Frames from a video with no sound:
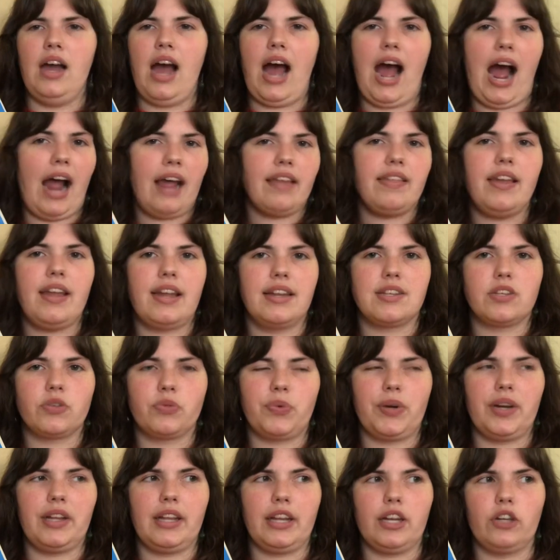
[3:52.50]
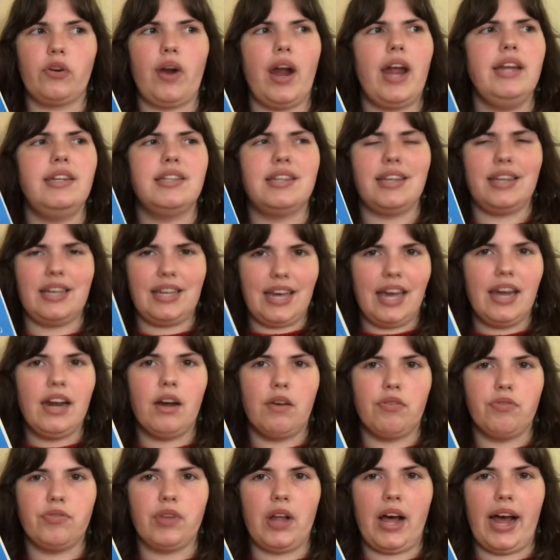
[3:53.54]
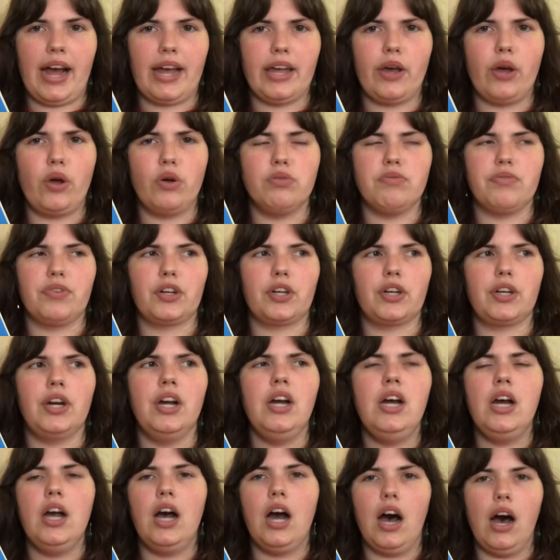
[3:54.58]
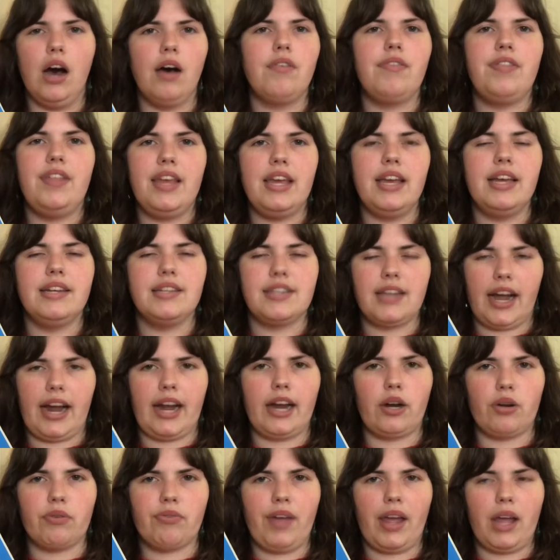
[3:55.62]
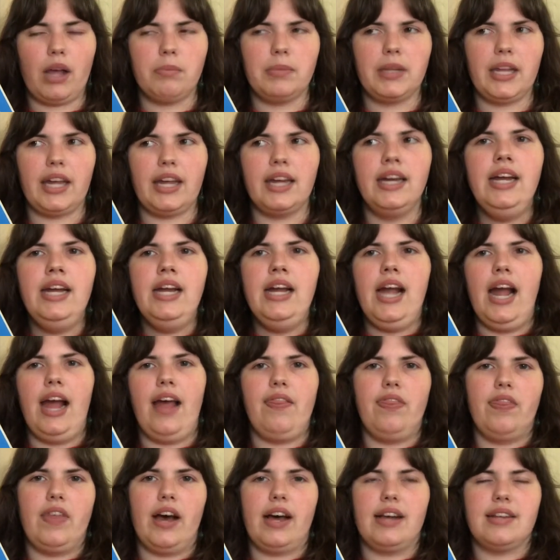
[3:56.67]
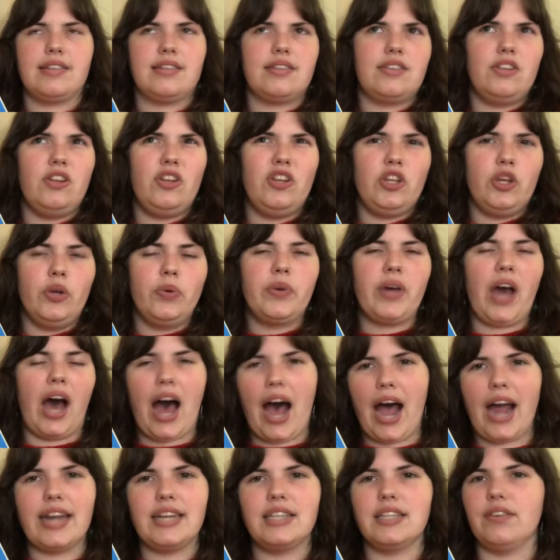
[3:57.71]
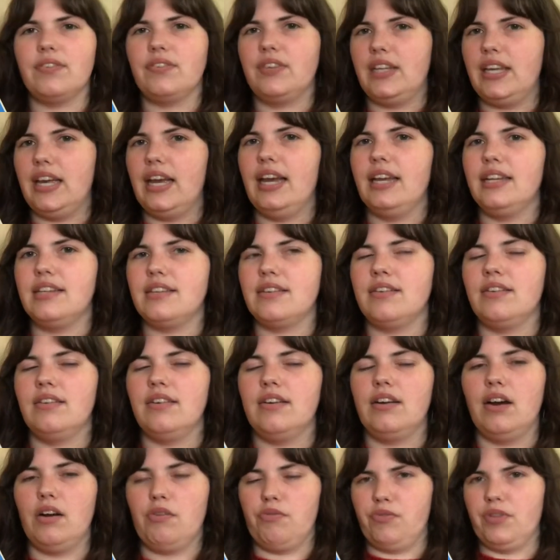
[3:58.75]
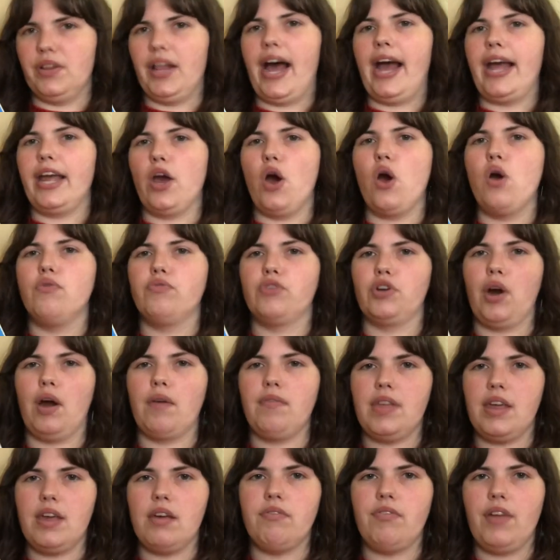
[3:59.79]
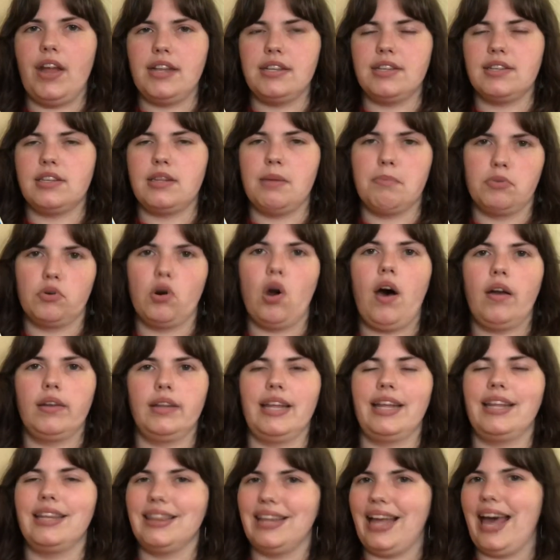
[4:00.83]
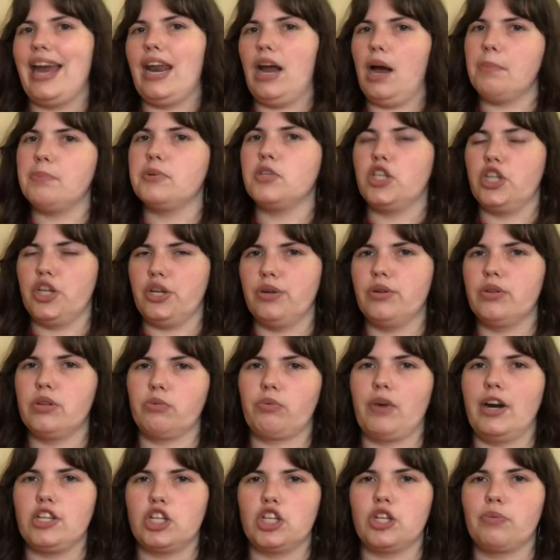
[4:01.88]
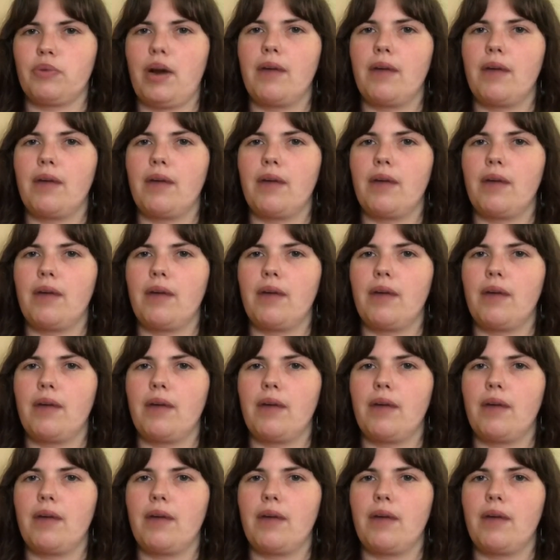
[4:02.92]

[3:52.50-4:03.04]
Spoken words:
I think it's really great to get a flyover of the entire family, and thus you kind of get a flyover of the events that broadly led up to the Russian